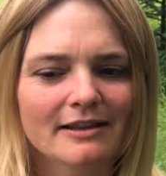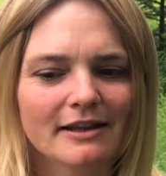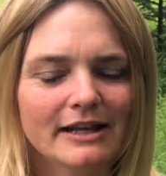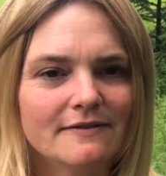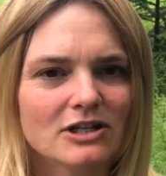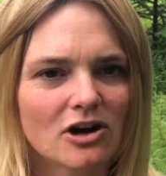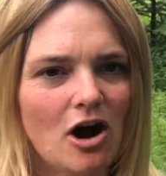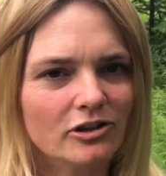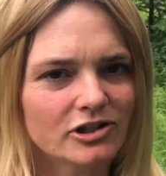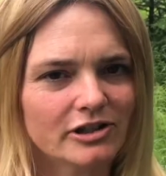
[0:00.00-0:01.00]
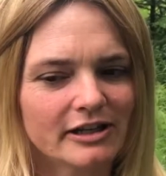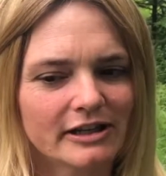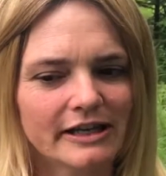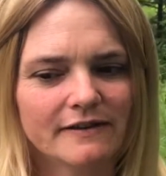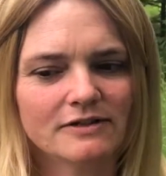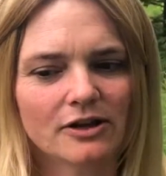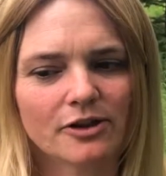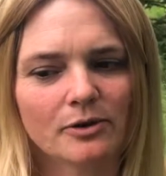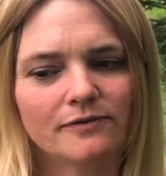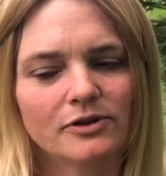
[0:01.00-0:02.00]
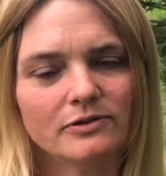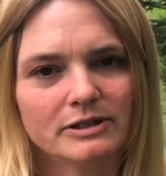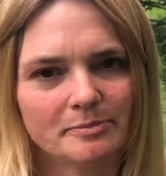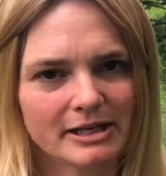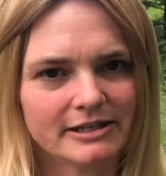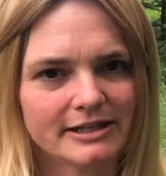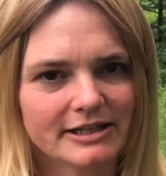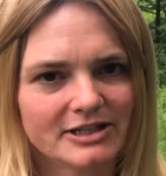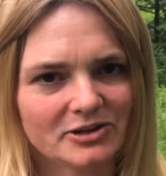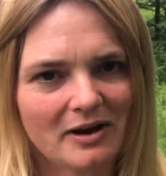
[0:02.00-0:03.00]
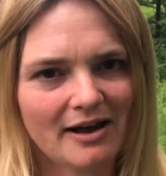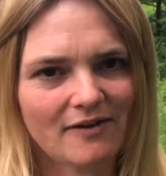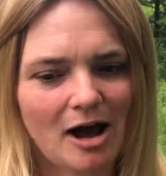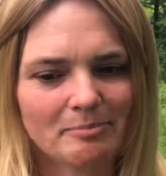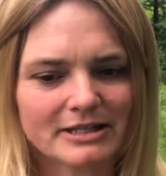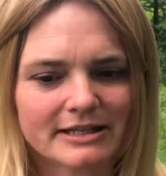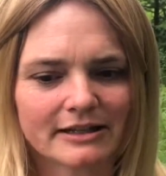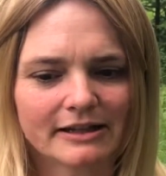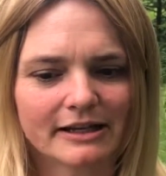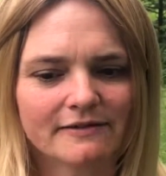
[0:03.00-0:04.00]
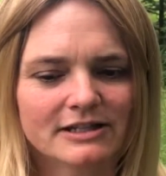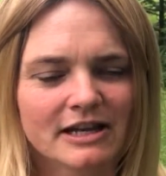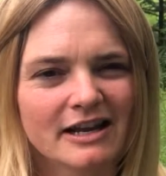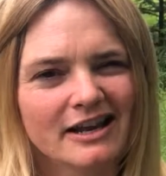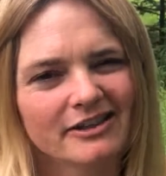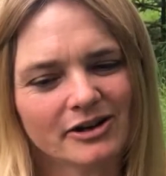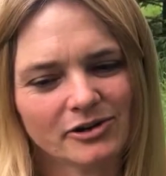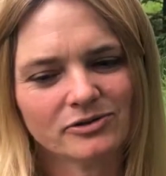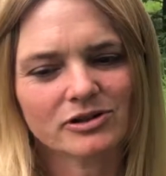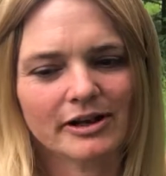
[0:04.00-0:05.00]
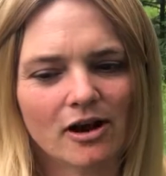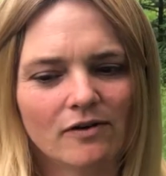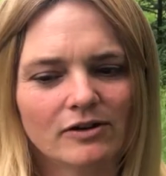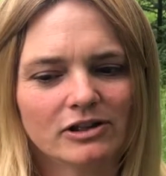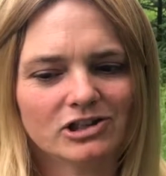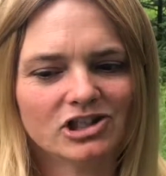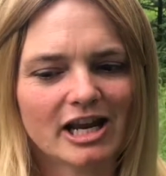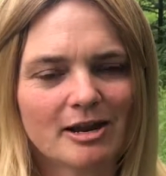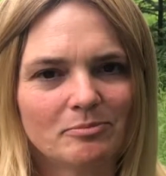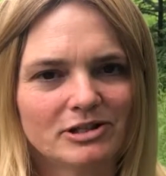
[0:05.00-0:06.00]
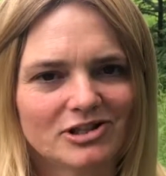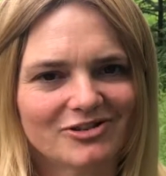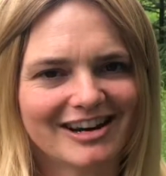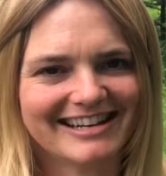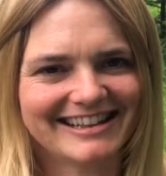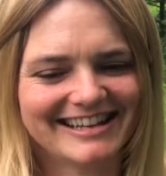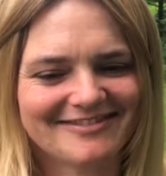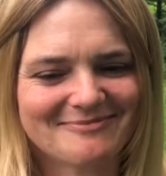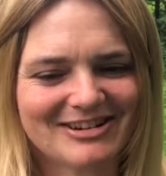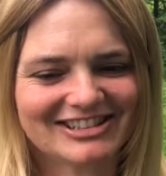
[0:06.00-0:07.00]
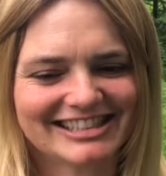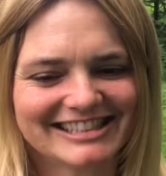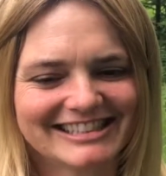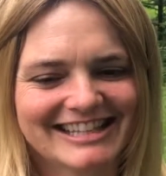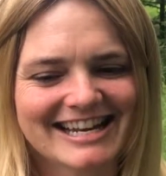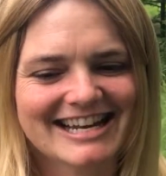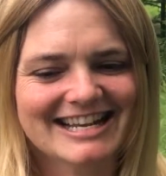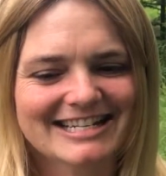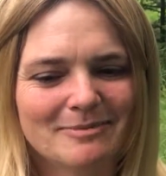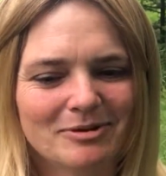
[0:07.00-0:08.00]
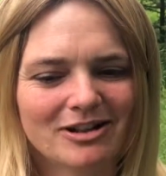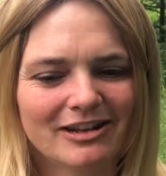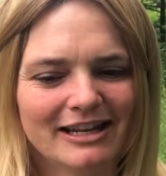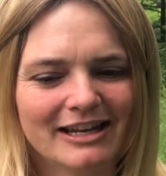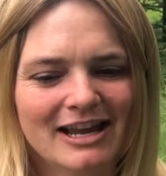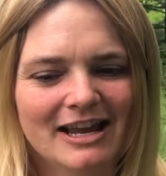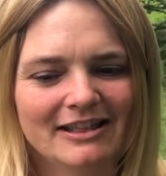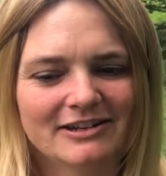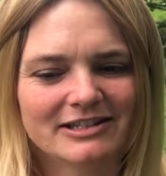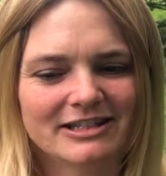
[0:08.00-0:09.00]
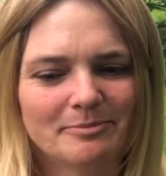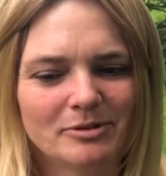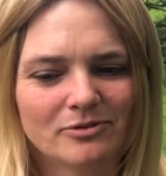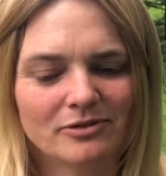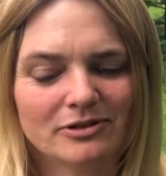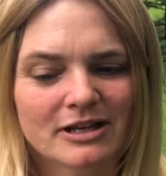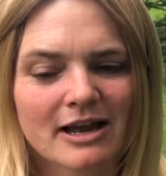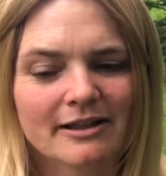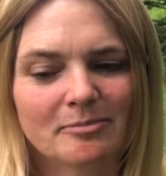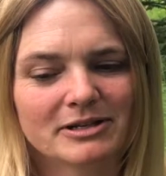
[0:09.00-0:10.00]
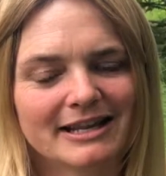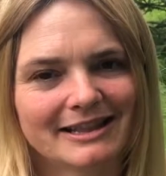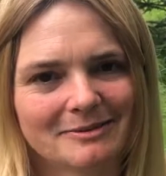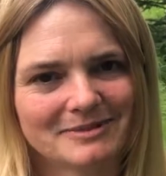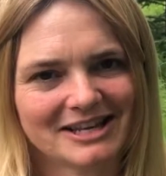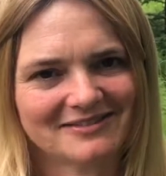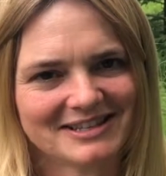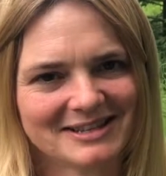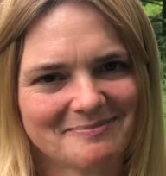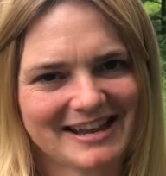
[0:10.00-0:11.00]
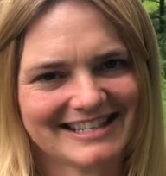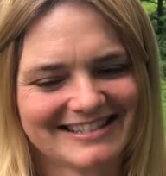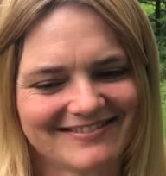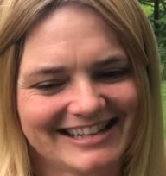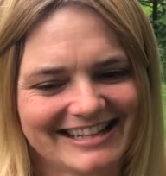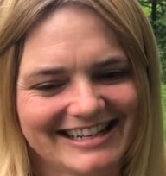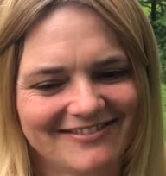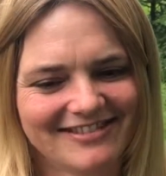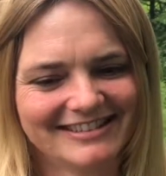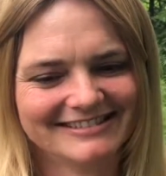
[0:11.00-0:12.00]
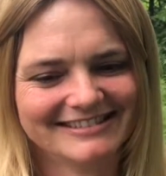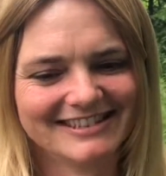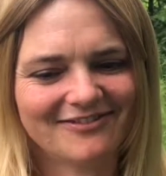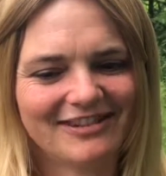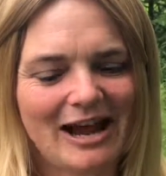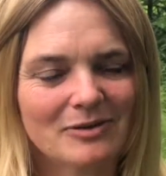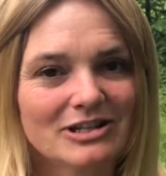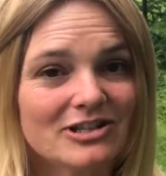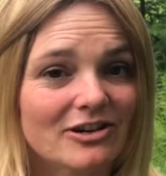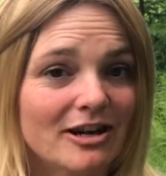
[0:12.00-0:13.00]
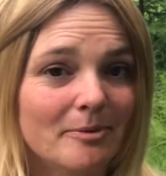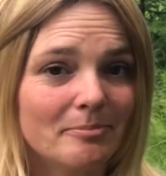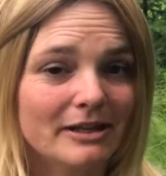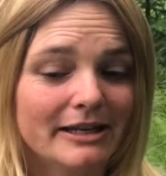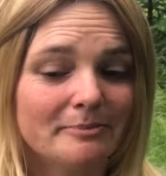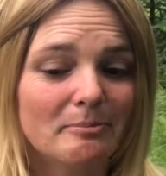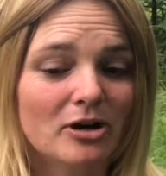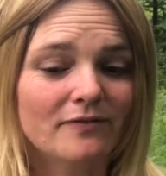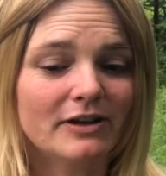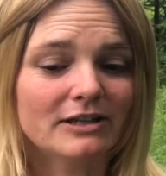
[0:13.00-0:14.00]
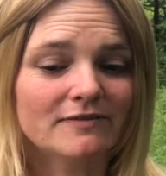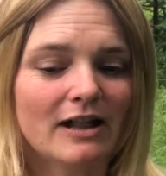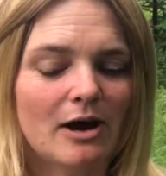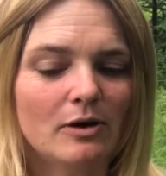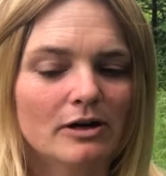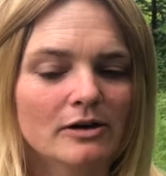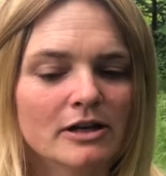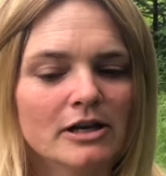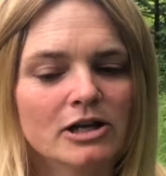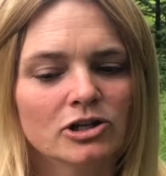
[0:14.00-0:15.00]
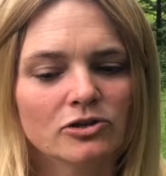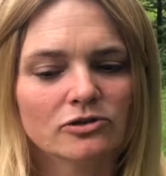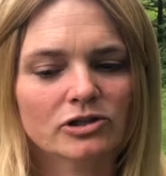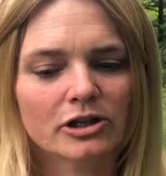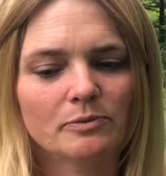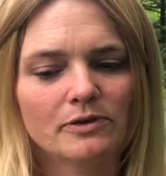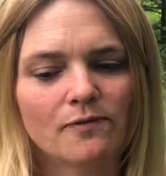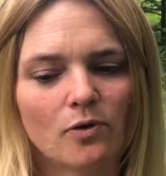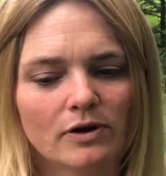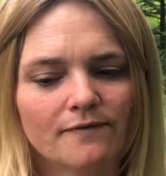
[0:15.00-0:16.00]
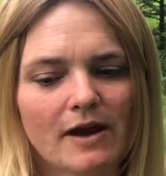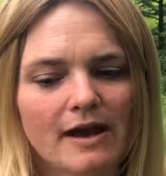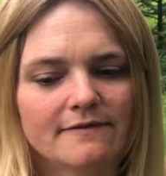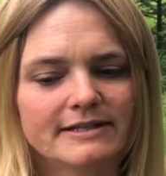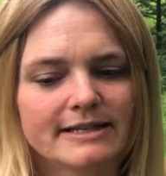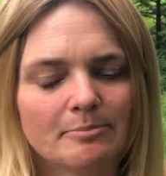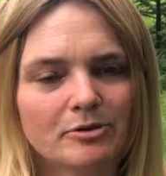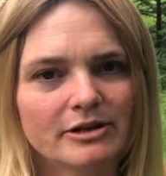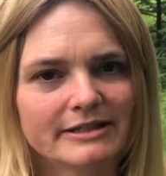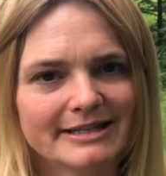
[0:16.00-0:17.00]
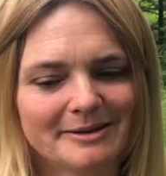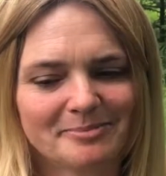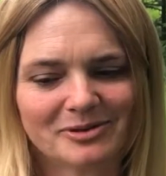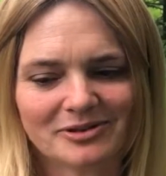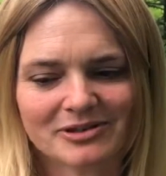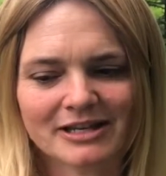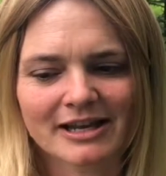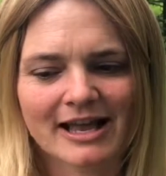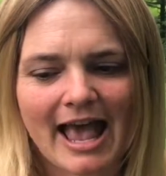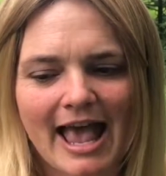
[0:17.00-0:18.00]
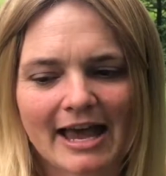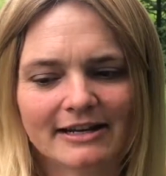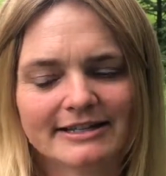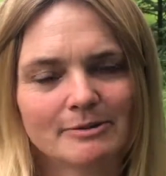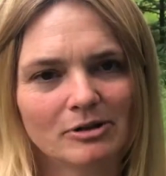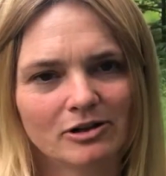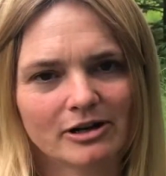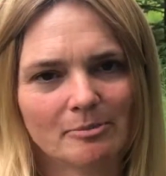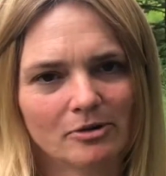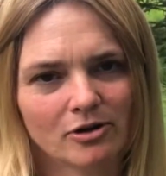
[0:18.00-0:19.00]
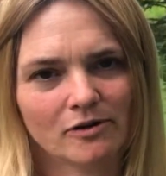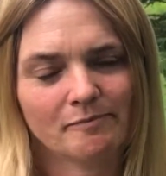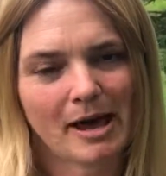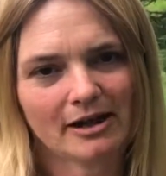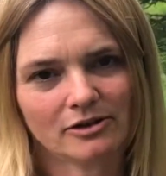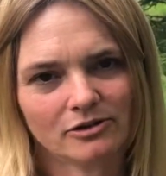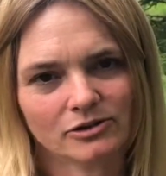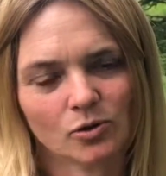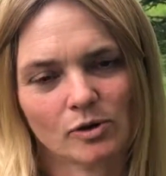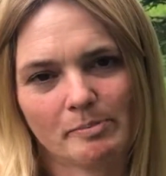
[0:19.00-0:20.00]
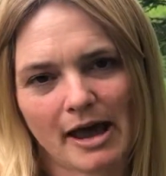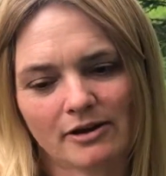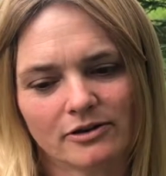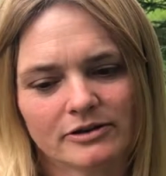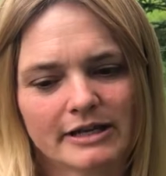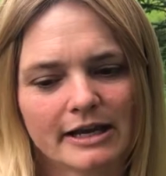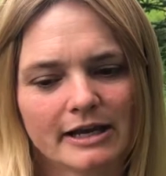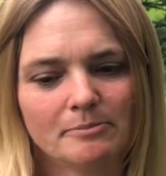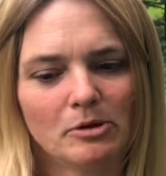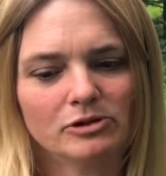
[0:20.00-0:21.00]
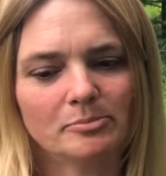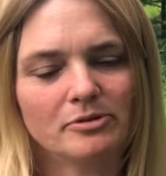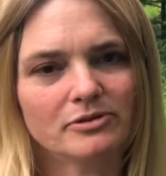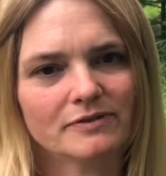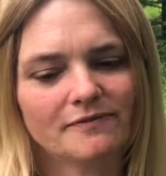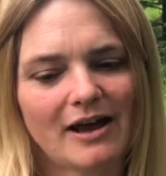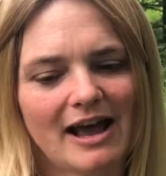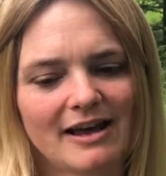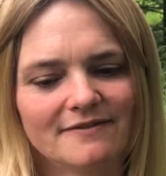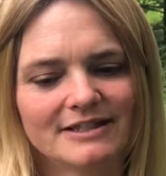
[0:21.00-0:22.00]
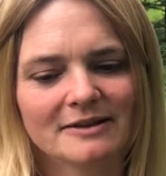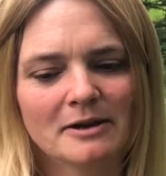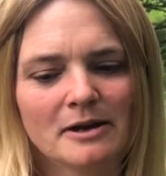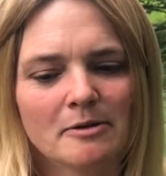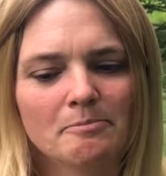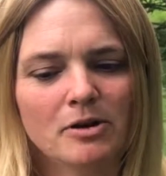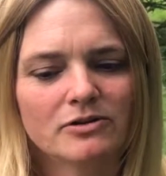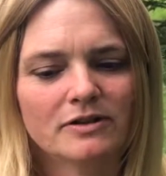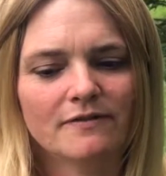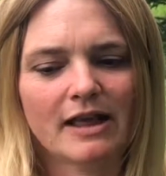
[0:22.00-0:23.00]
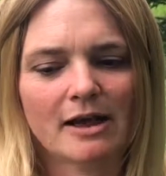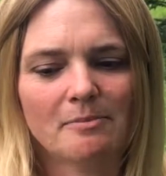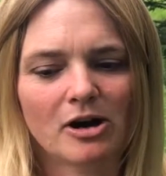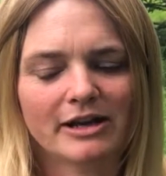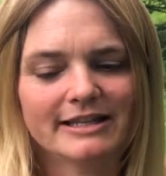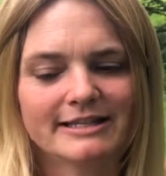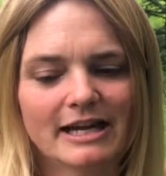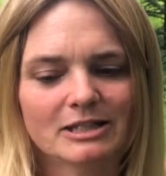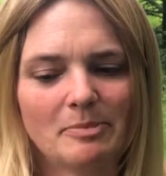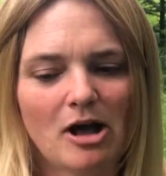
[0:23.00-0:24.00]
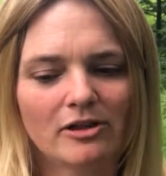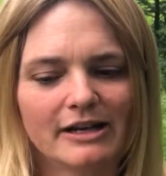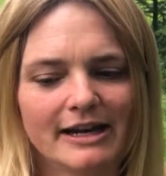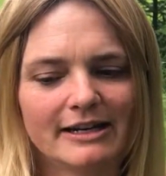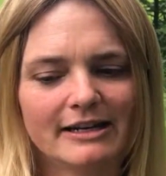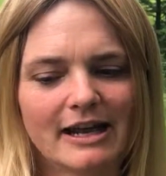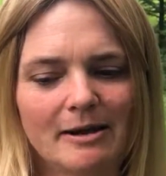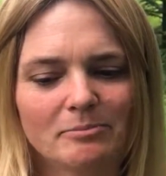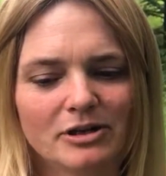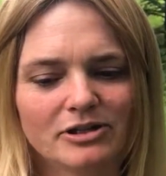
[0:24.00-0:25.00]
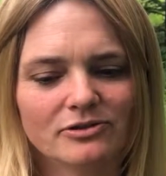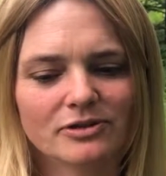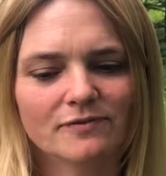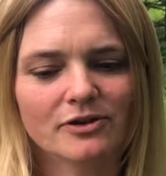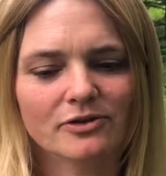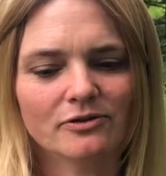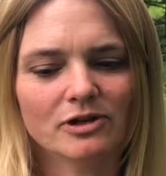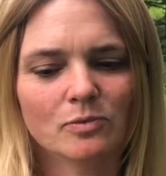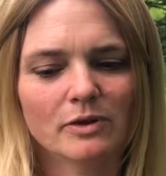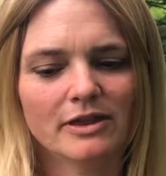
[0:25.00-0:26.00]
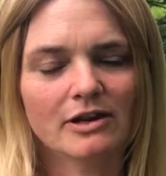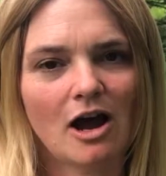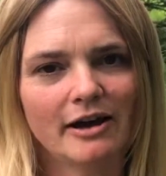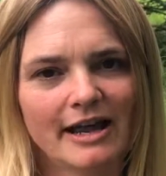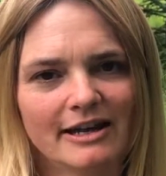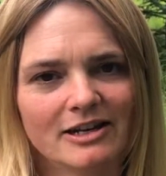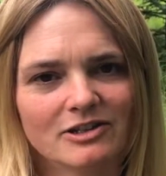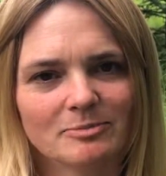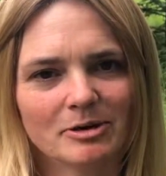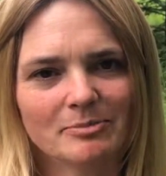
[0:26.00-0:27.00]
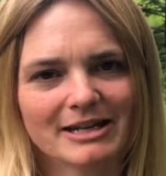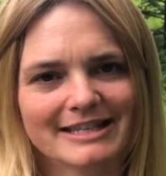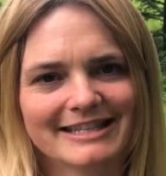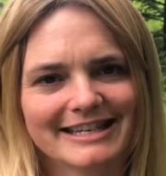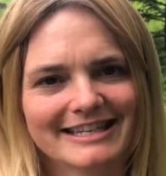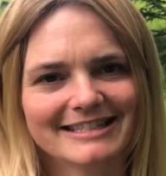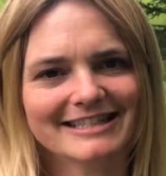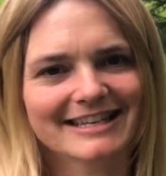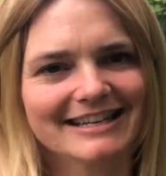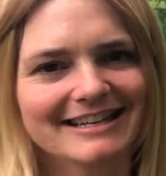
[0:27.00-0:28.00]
The leaves are alternate leaves, although a few species do have opposite leaves. They're usually oval in shape with serrated leaf margins. Typically, there's stipules that present themselves at the base of the leaf. The flowers are a complete perfect flower, usually with four to five separate sepals and a similar number of petals or petals in multiples of fives. Most of them are insect pollinated and produce fruit with non-endospermic seeds.